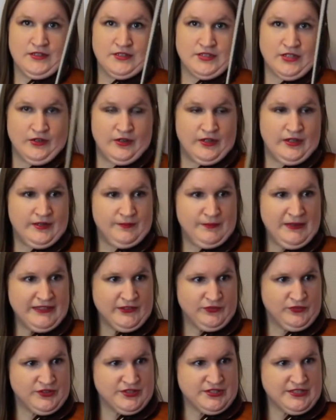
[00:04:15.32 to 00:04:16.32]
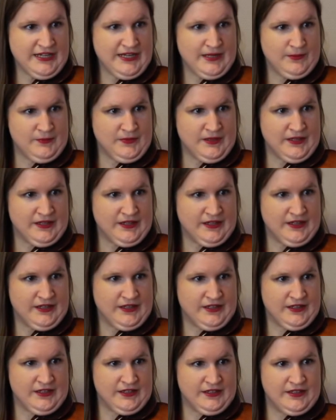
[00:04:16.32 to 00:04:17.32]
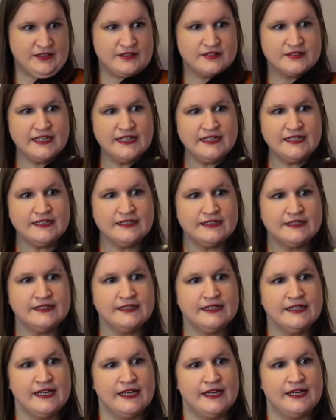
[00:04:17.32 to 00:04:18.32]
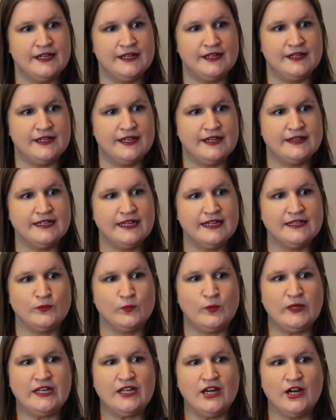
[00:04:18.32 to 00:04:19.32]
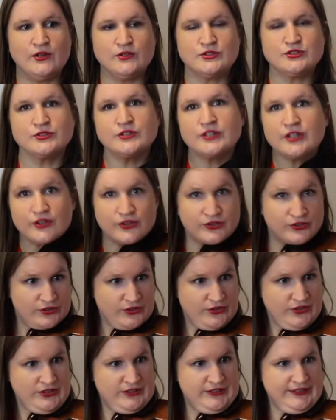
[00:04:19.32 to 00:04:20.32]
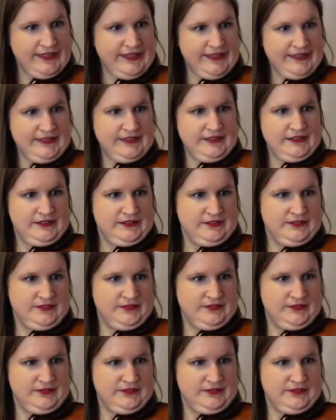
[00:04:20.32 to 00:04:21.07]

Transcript: so a bit of the same thing. Then we go to the third line.